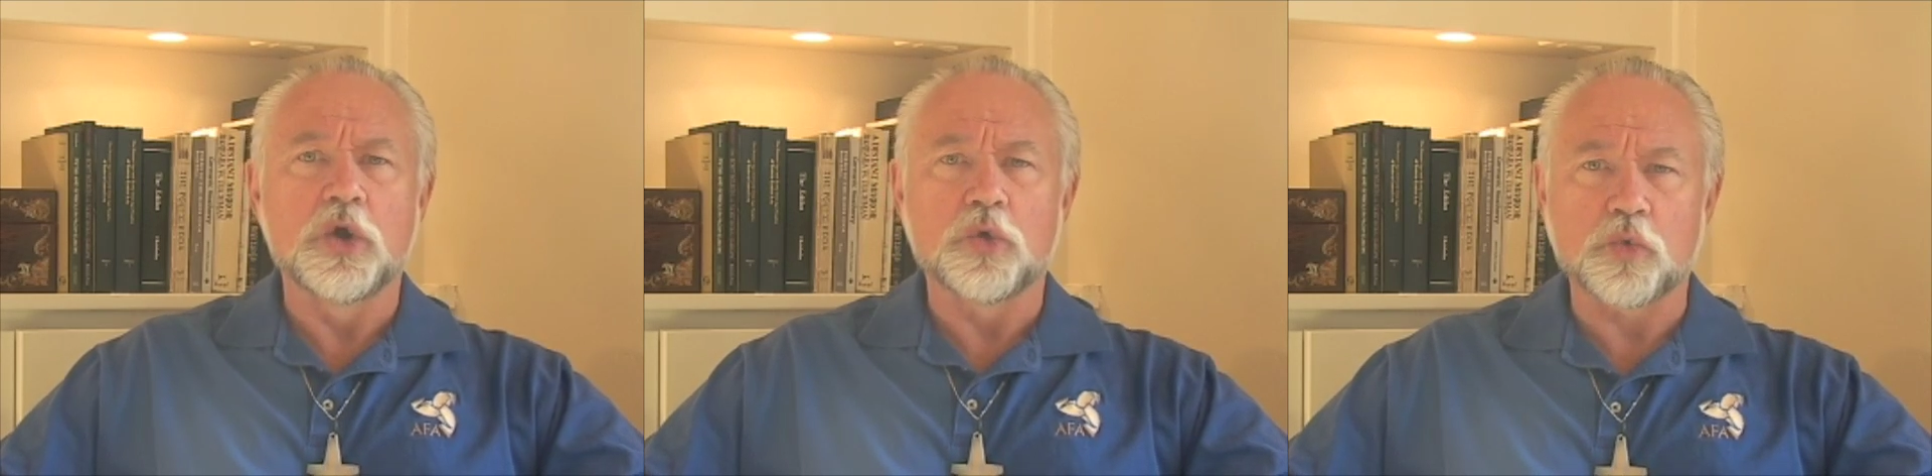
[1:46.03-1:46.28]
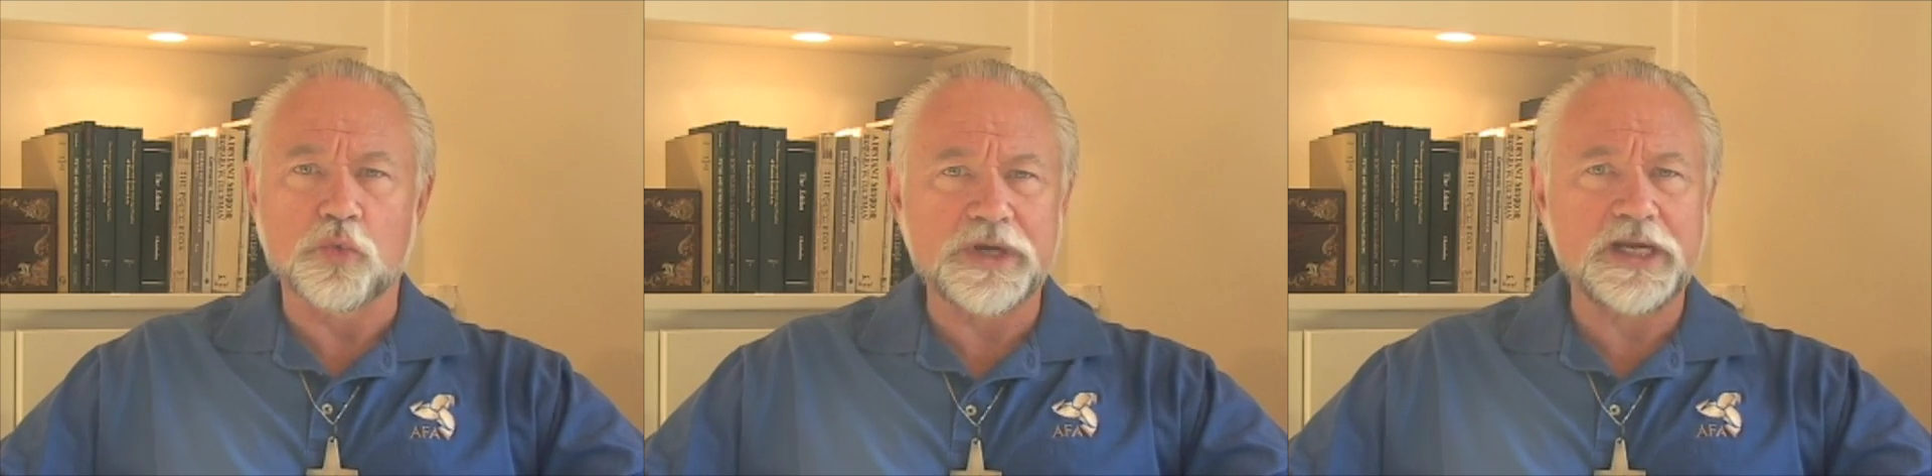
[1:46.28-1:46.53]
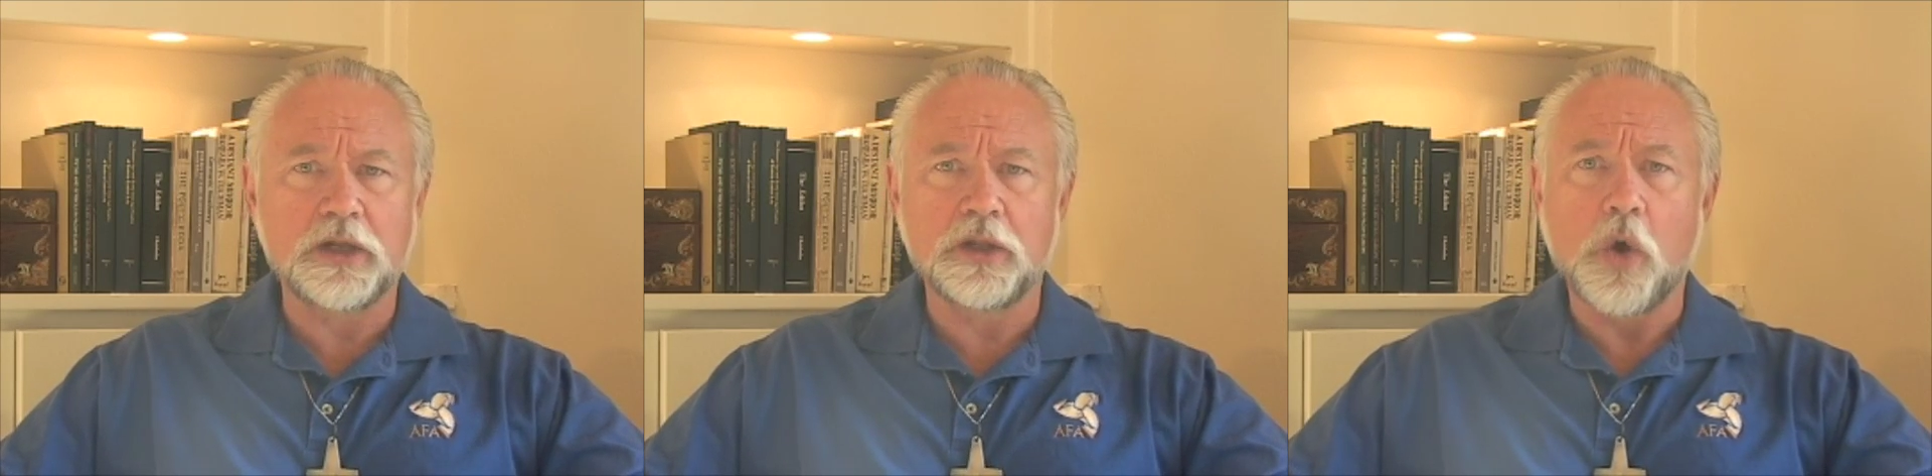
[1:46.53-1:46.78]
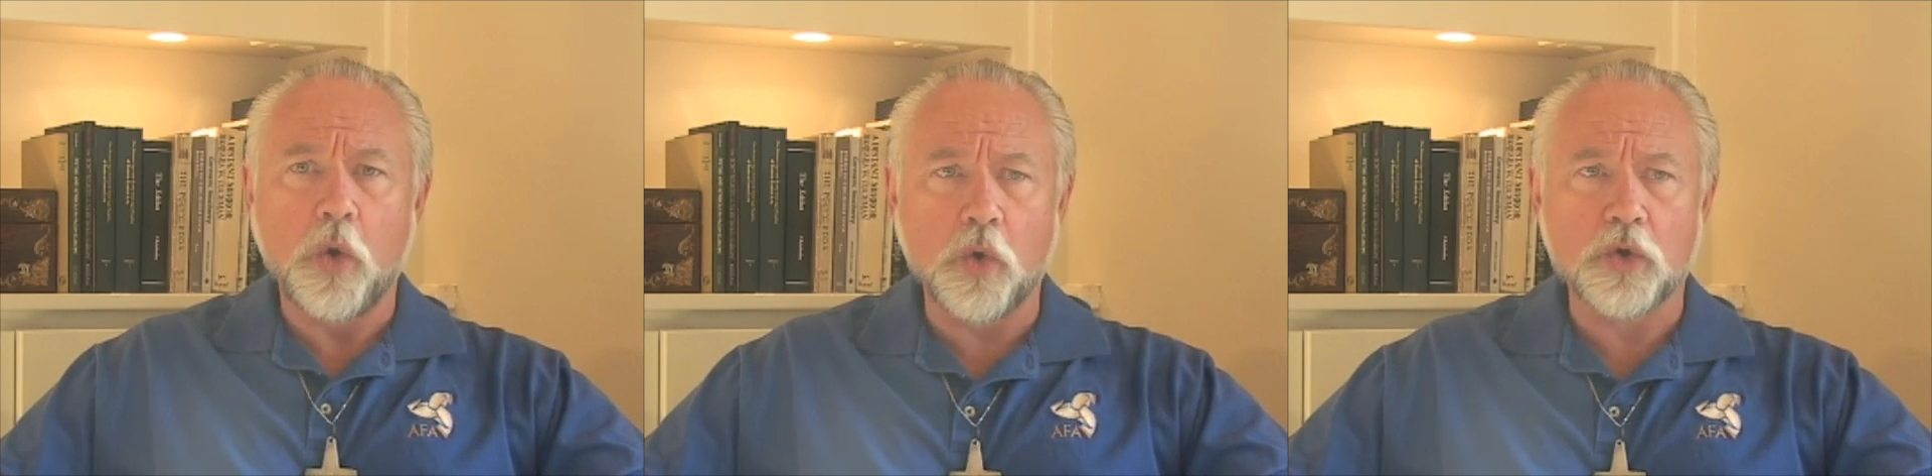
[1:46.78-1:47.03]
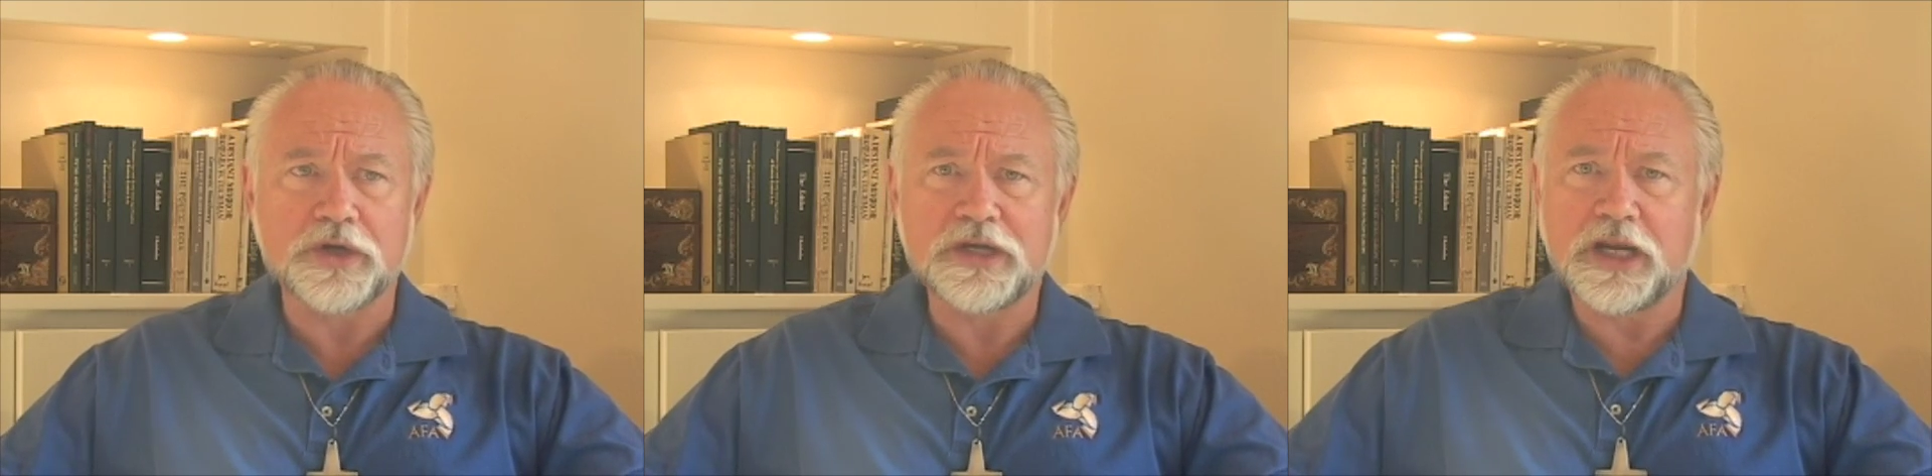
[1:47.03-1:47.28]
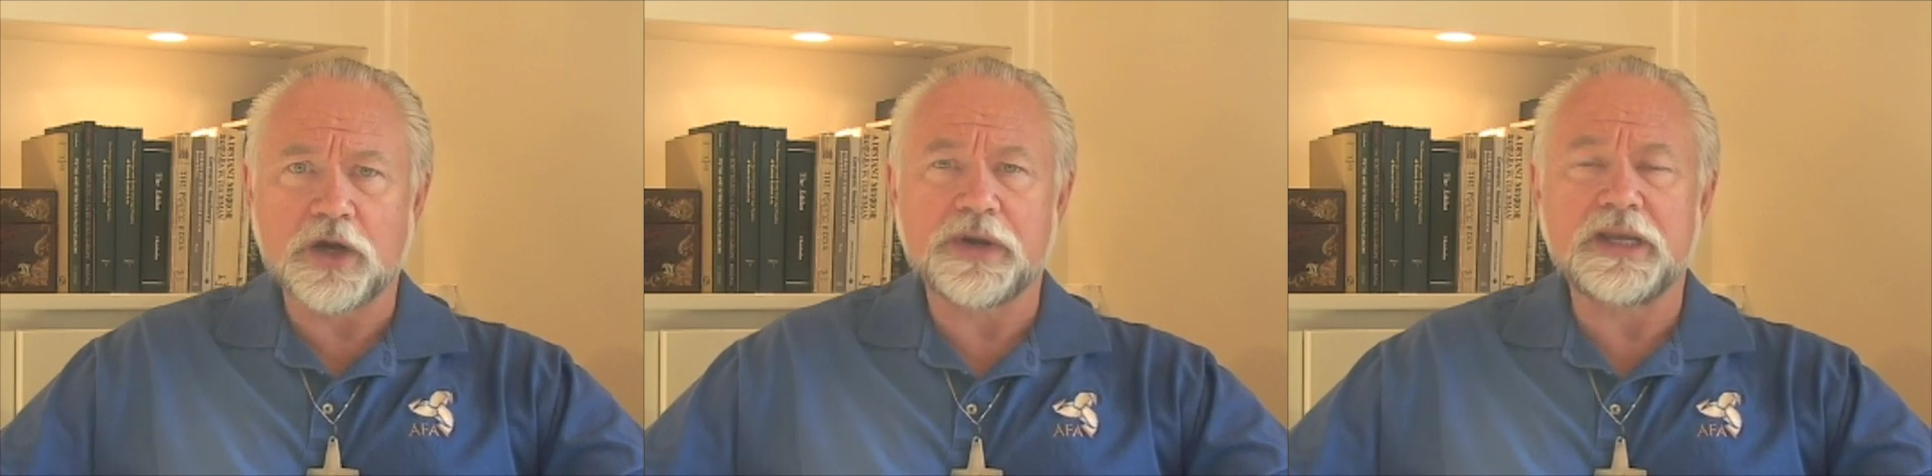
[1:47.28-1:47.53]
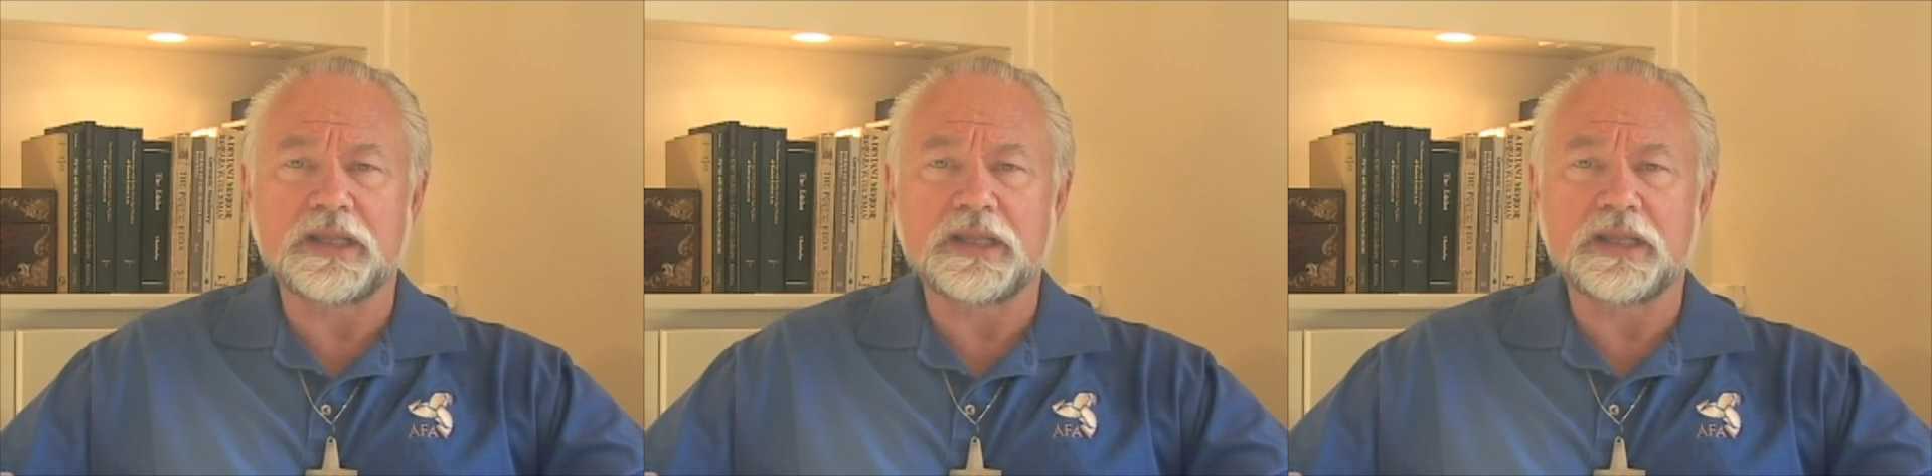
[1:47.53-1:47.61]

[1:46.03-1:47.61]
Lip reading: real, ordinary,